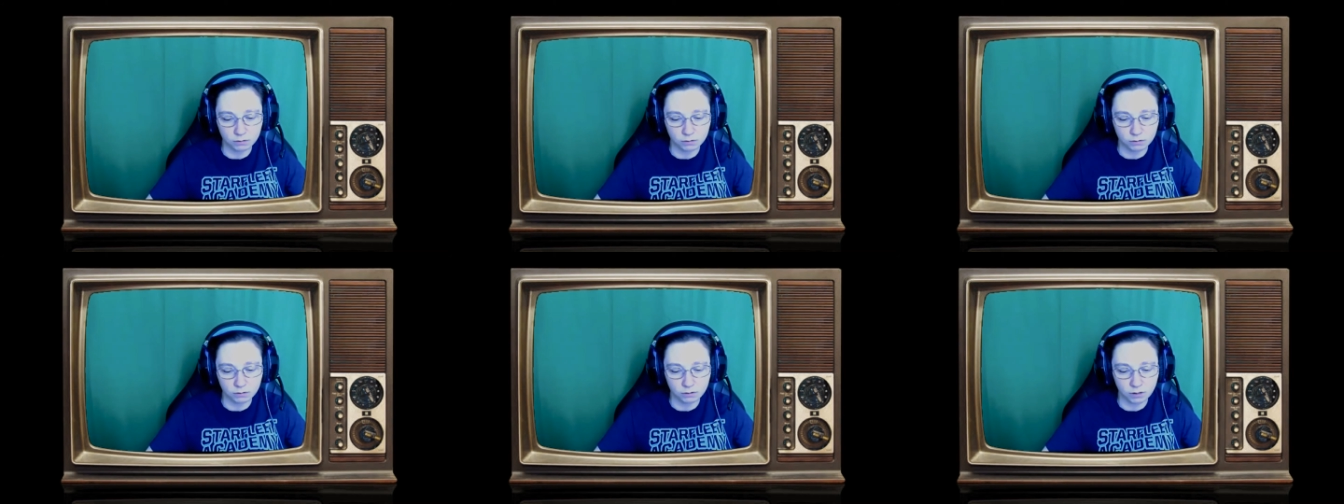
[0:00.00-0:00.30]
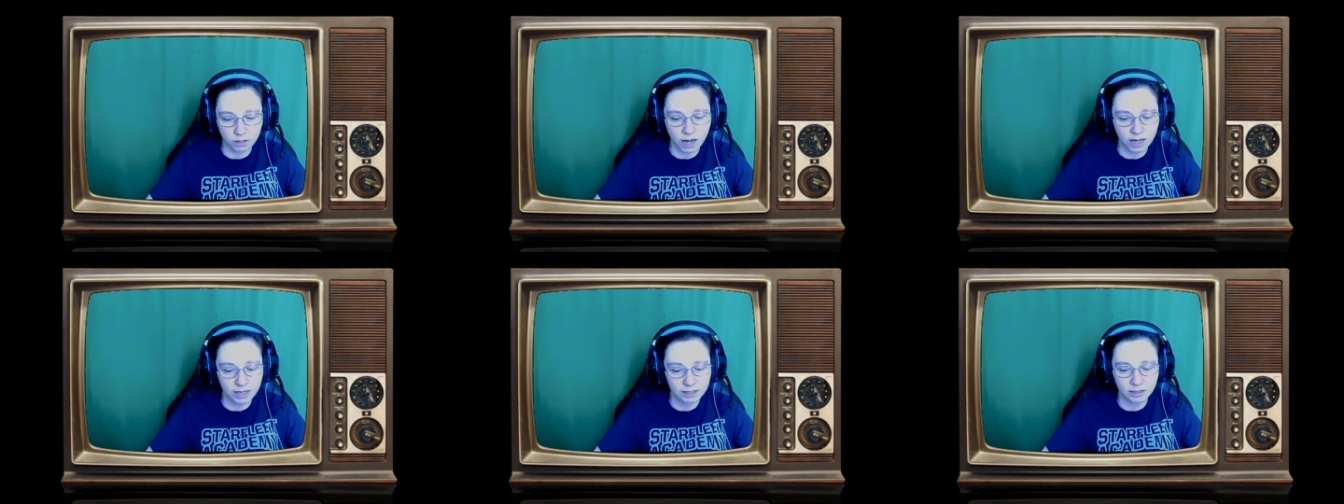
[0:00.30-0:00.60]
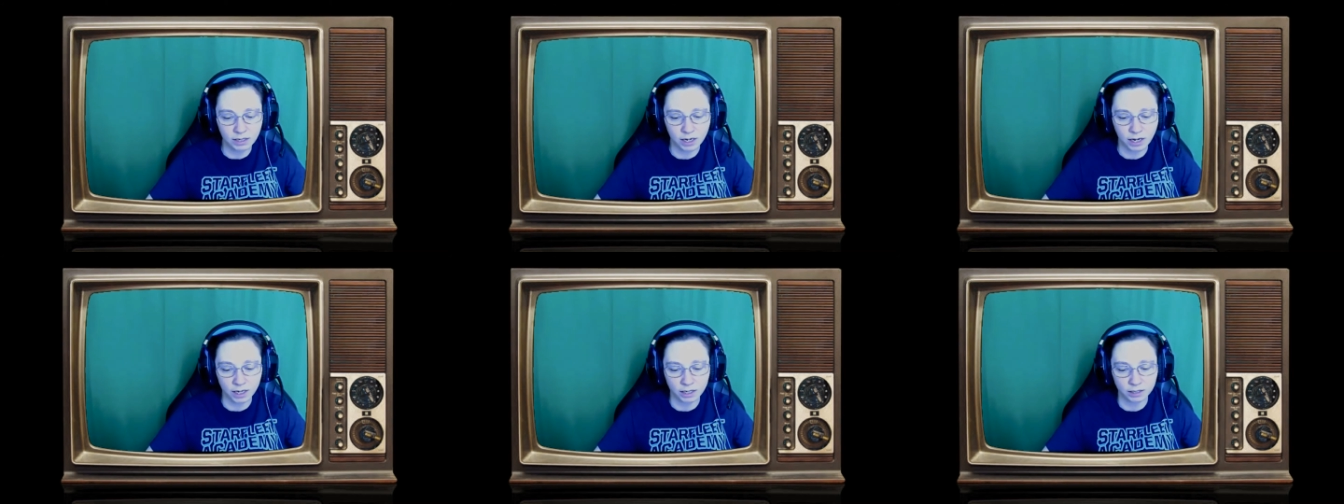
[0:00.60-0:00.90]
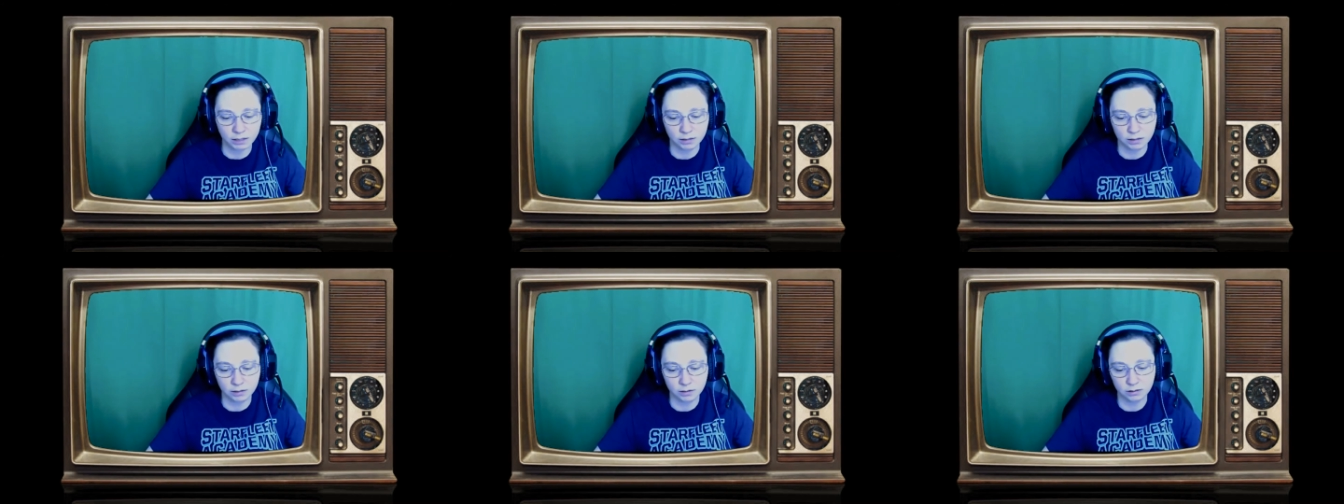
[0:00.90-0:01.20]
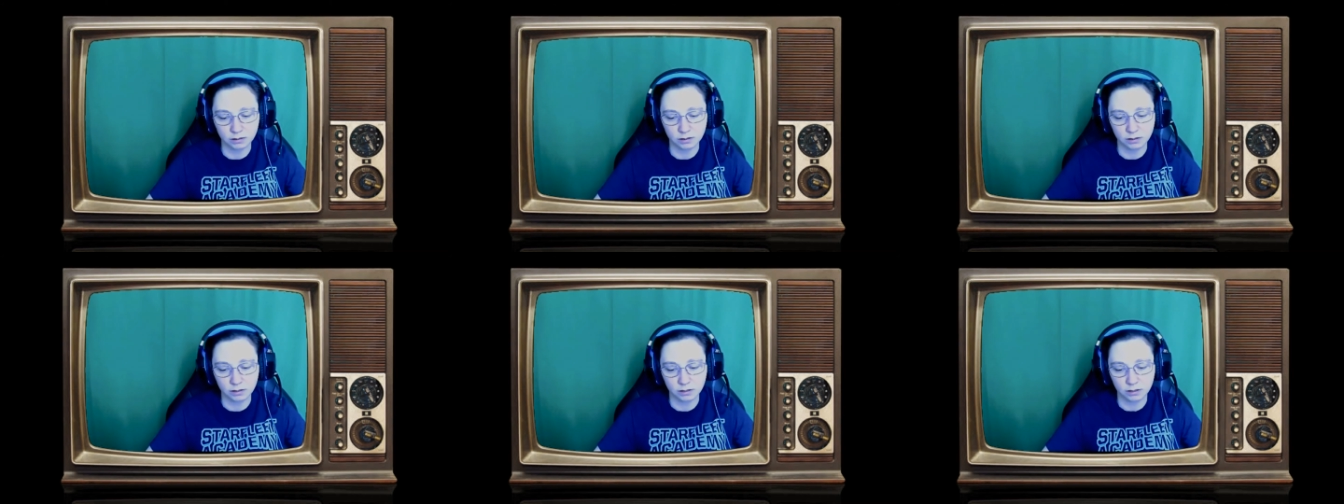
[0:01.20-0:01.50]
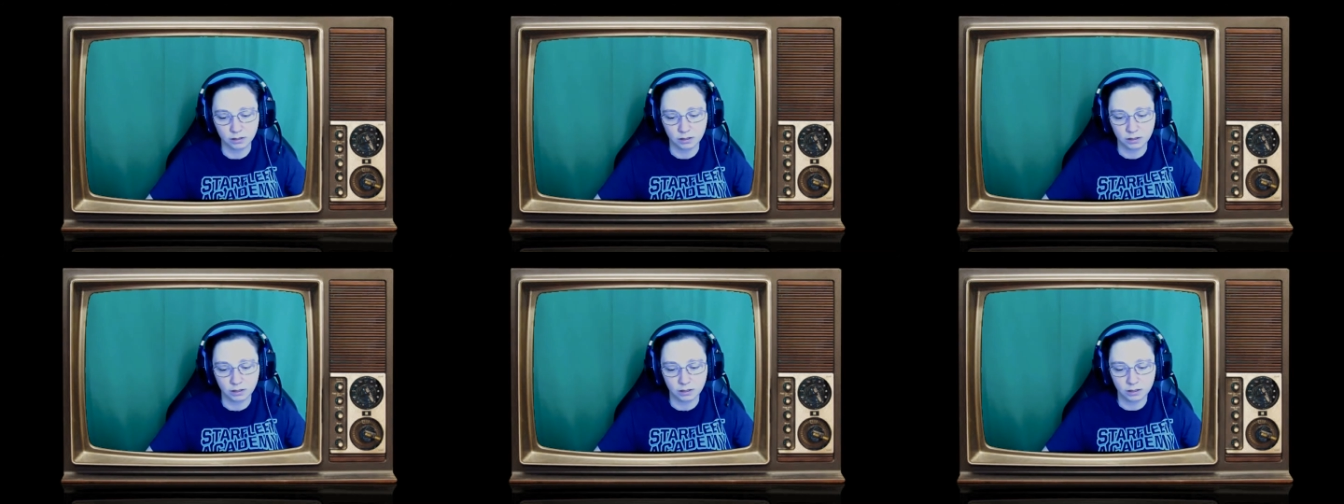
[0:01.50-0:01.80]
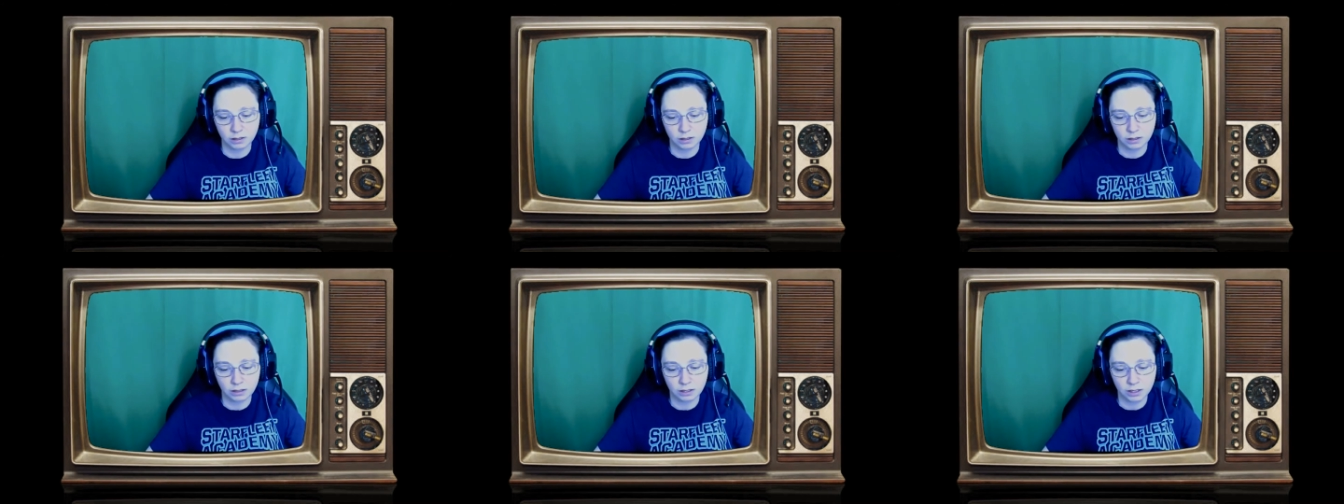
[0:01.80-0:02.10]
not tied.
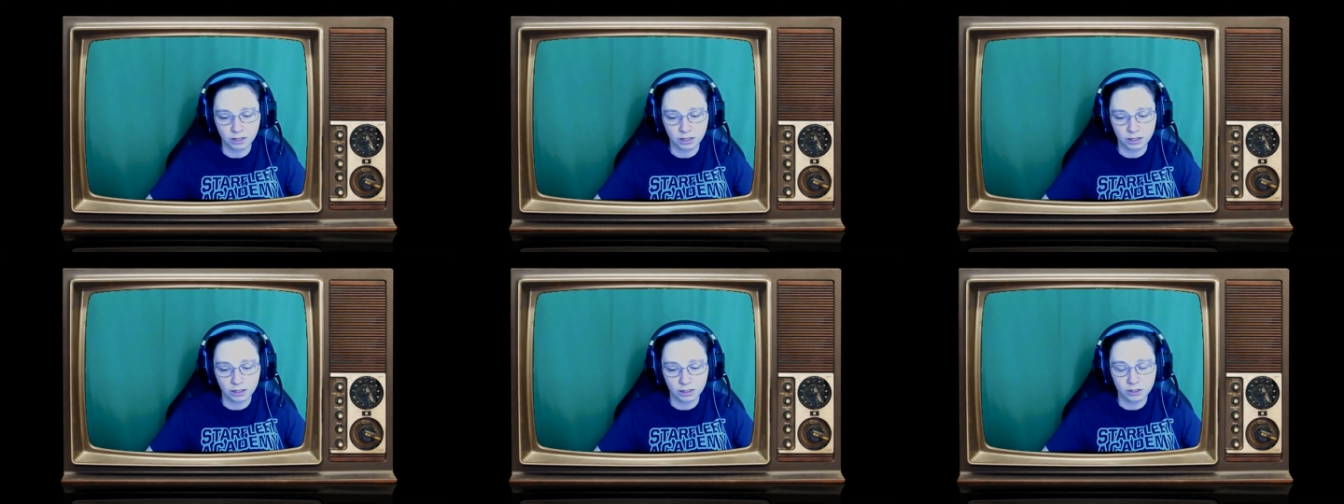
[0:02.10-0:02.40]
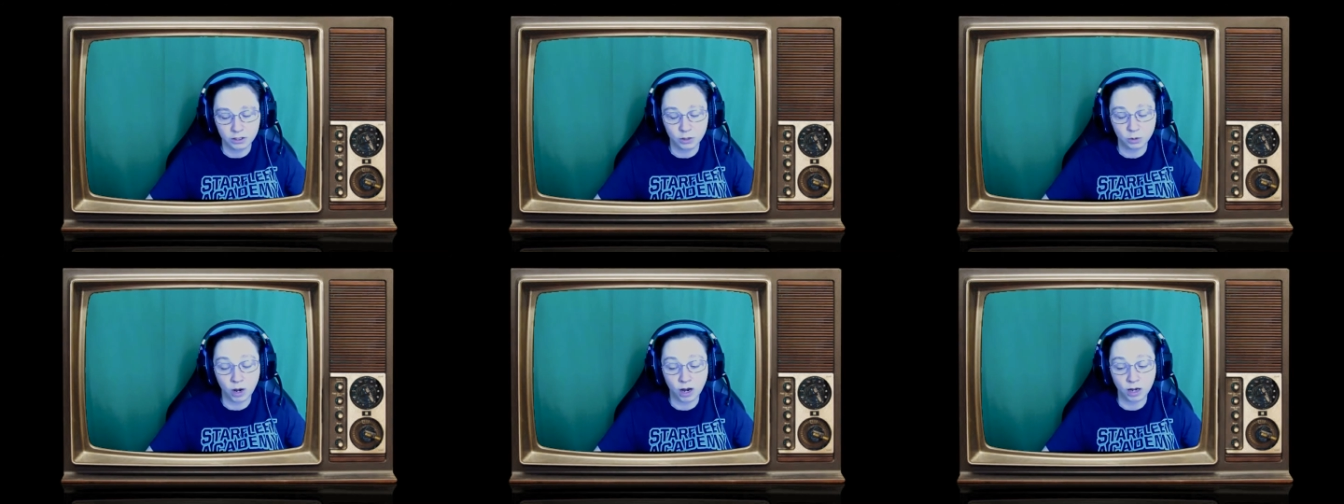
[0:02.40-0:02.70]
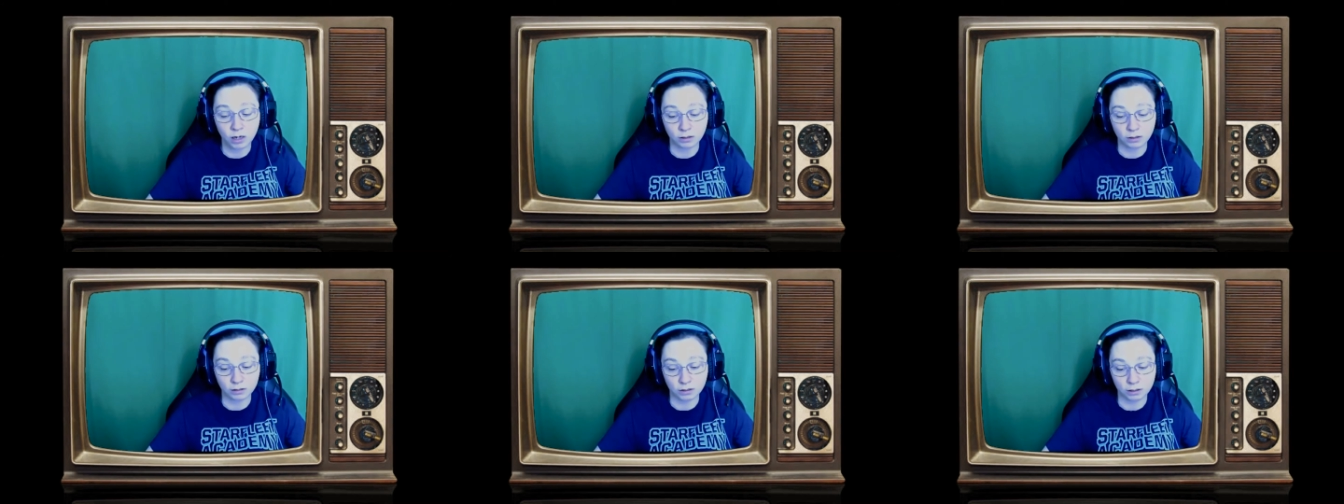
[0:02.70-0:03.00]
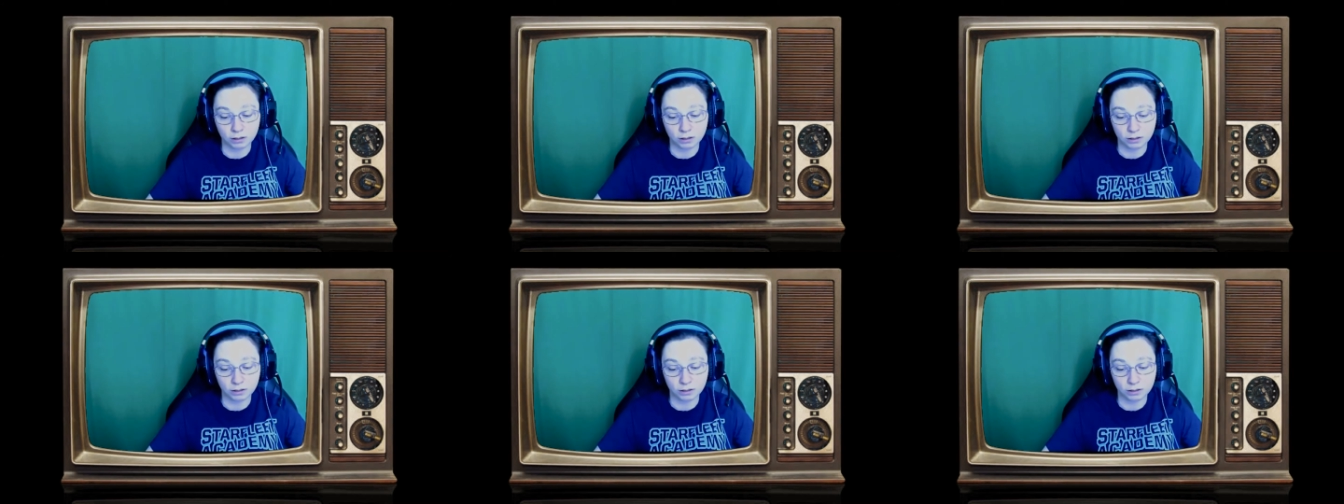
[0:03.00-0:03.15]
Swaddled.